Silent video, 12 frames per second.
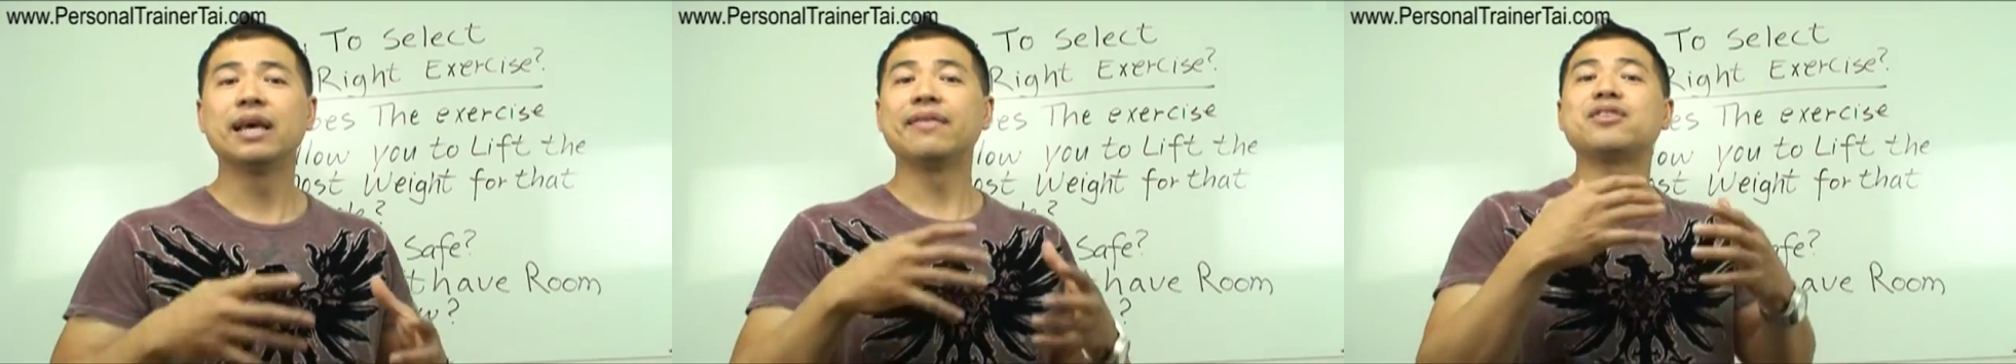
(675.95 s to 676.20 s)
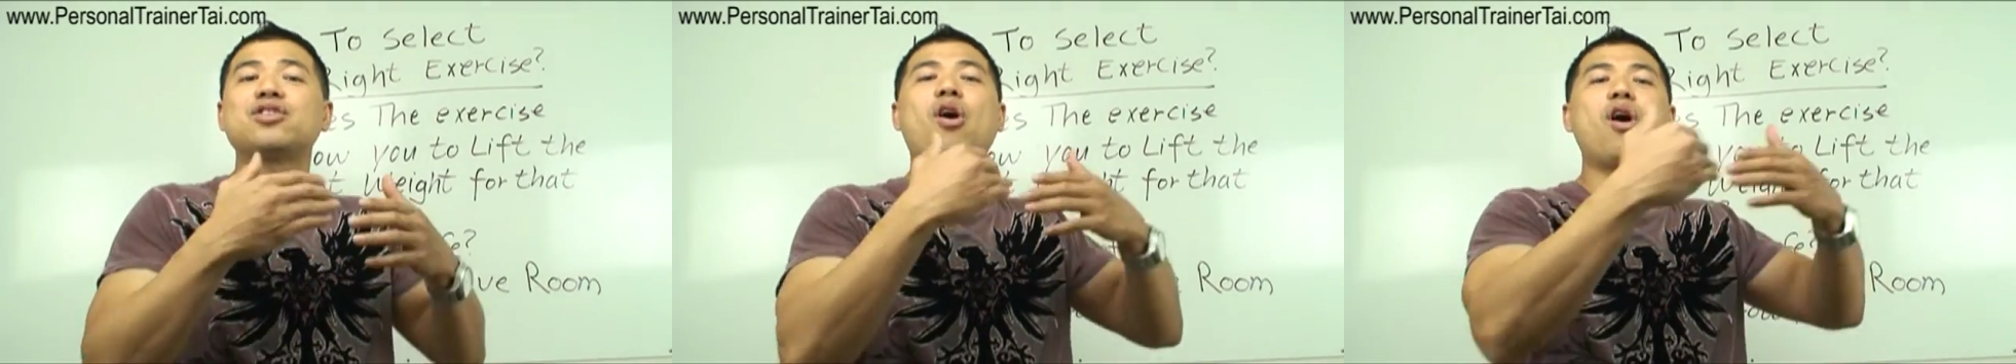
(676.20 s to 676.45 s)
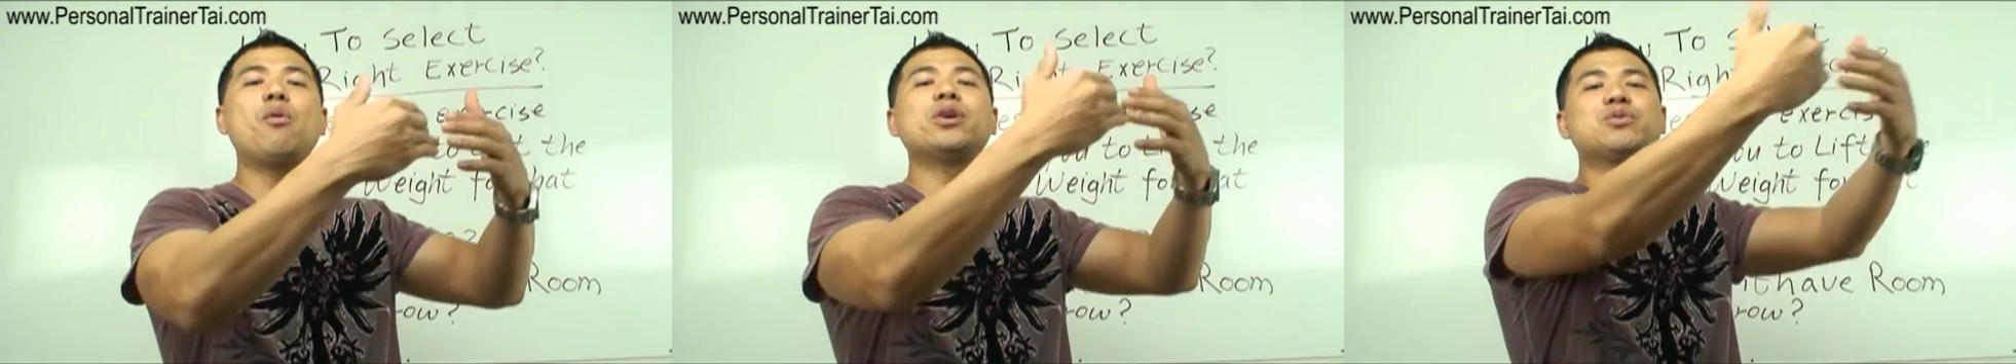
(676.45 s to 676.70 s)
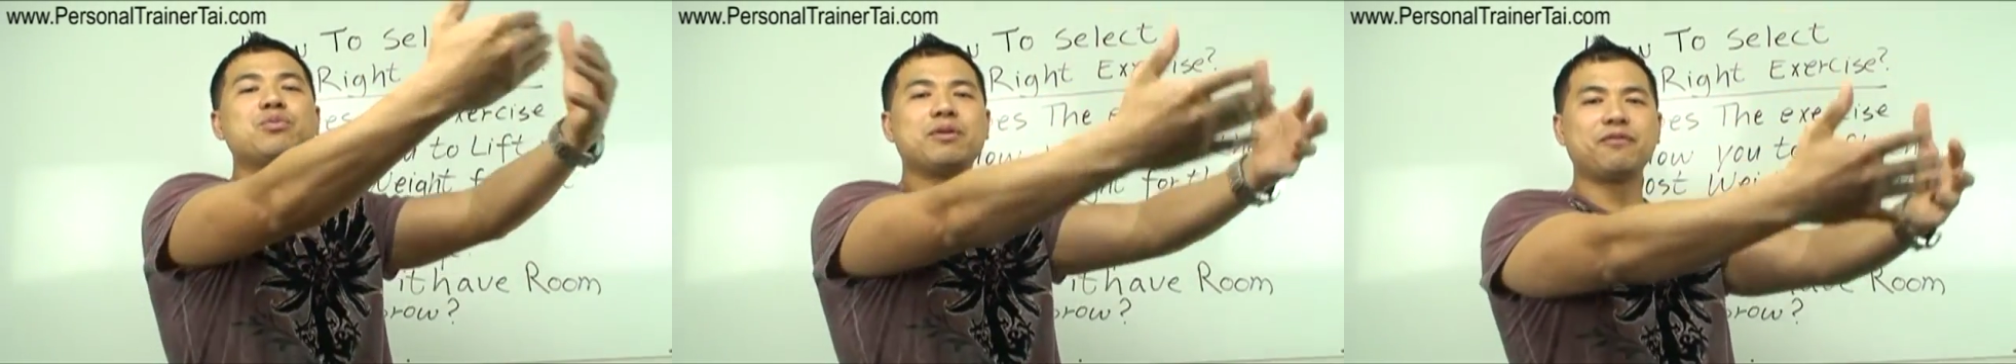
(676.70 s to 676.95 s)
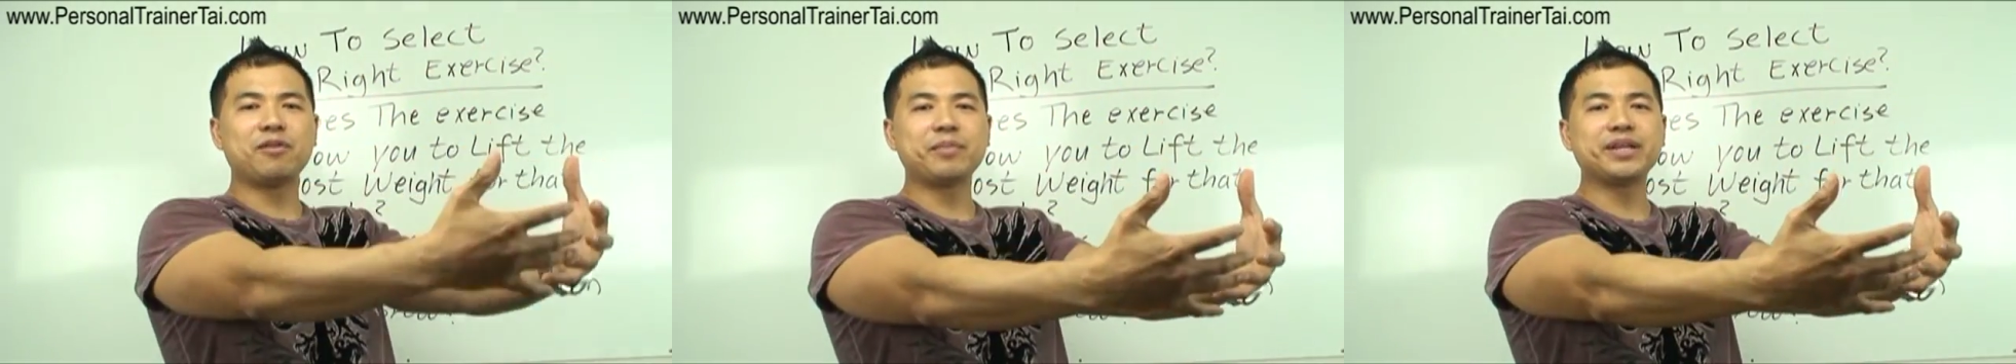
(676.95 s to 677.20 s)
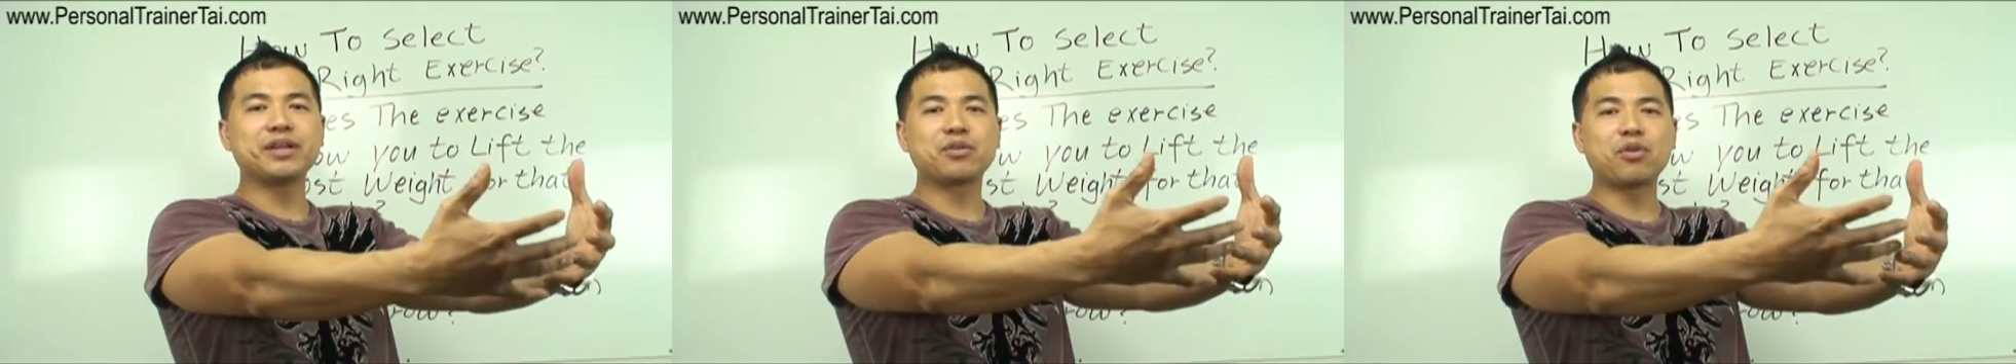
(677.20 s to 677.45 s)
there's always room for
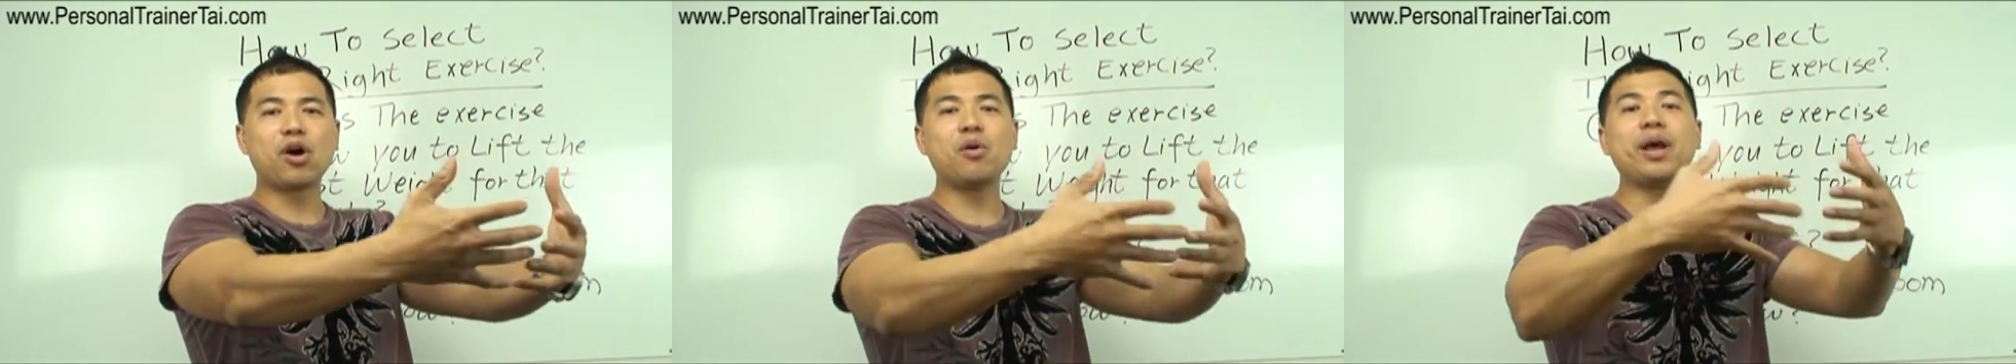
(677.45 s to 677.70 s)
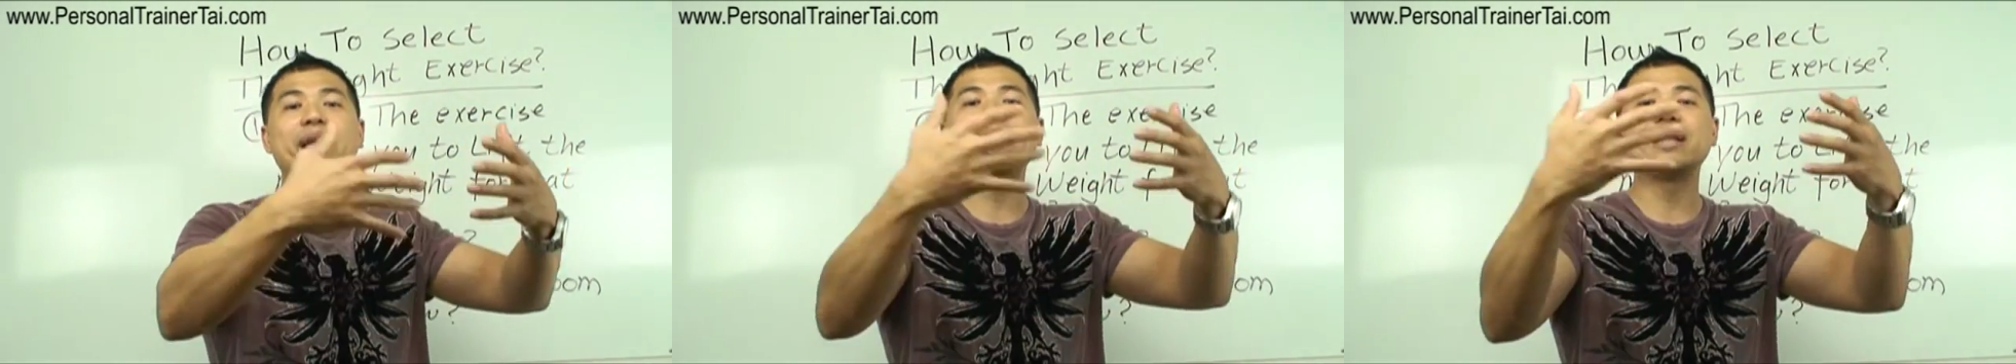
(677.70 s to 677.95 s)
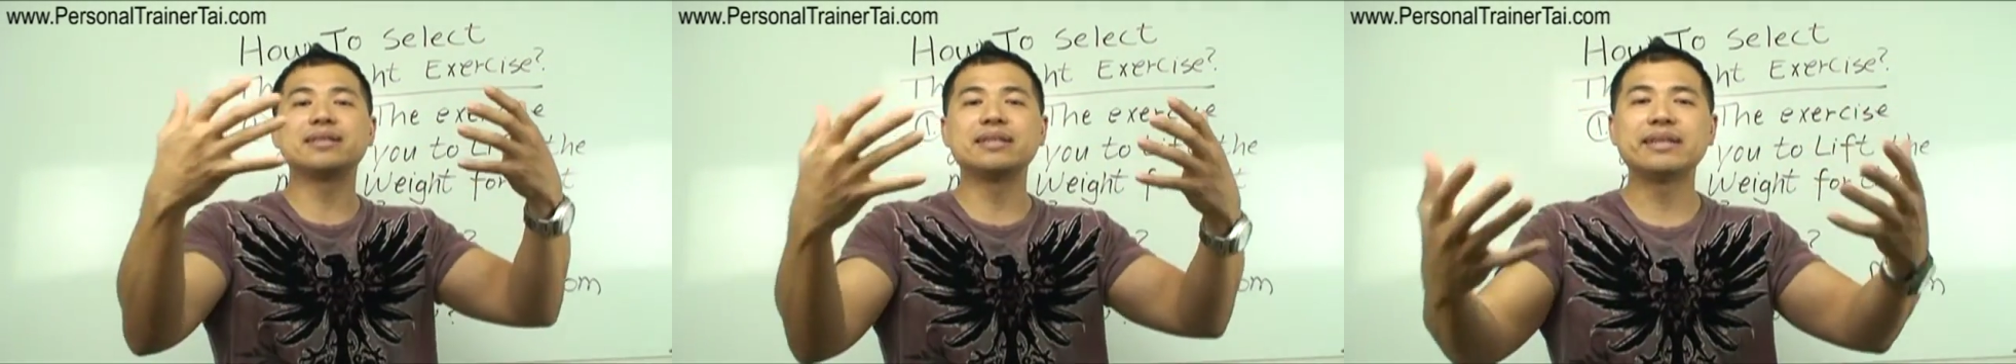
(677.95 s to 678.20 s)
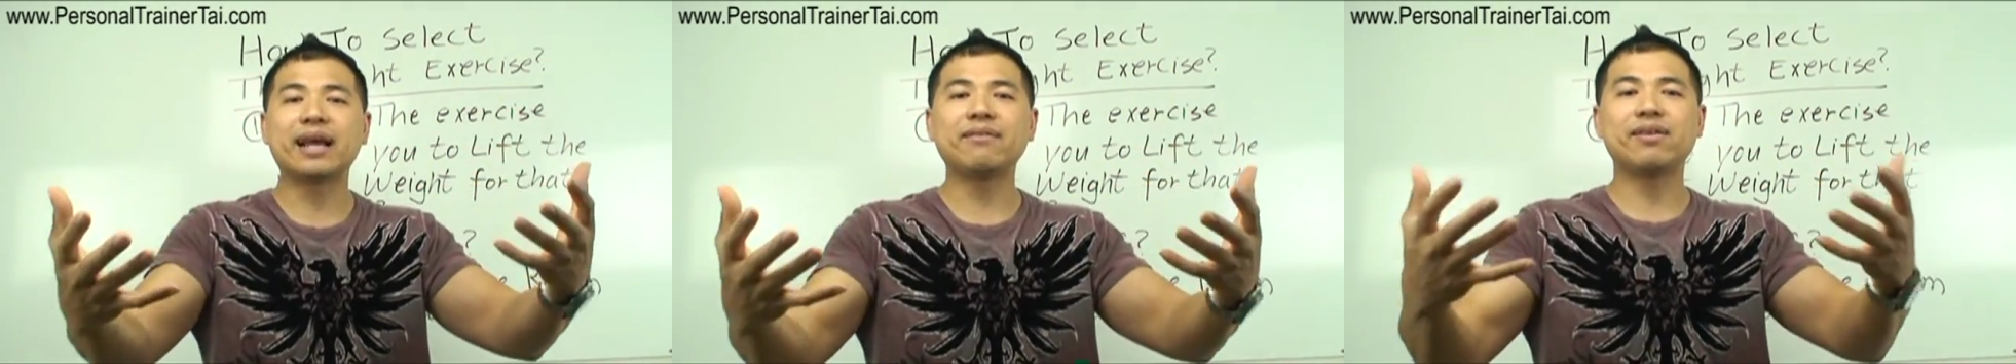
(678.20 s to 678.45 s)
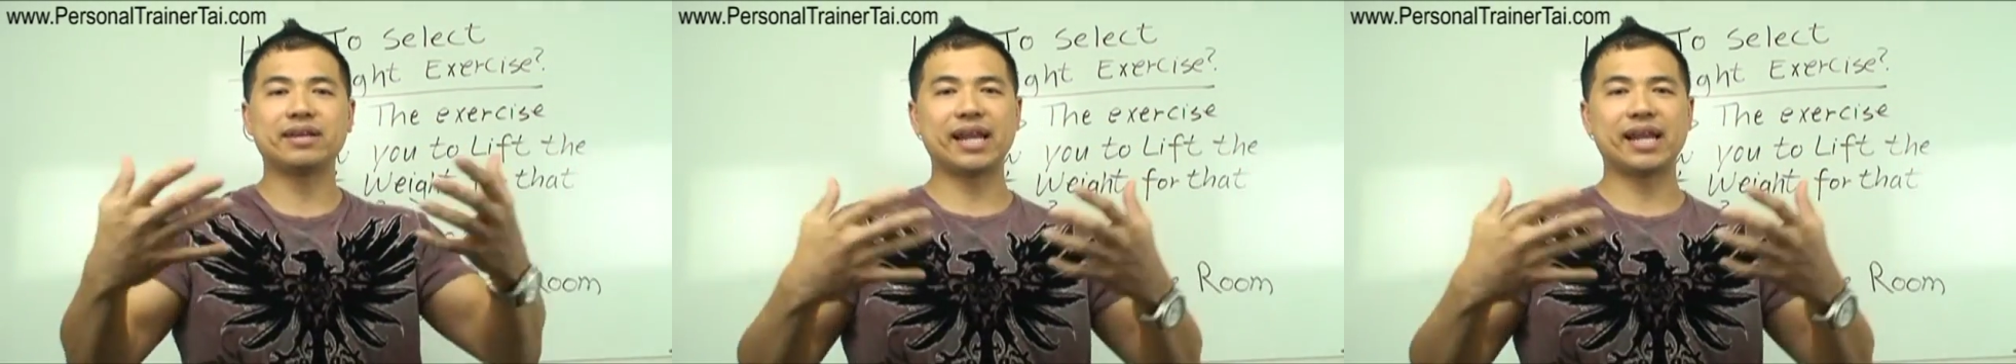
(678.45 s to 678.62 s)
me to grow and it's never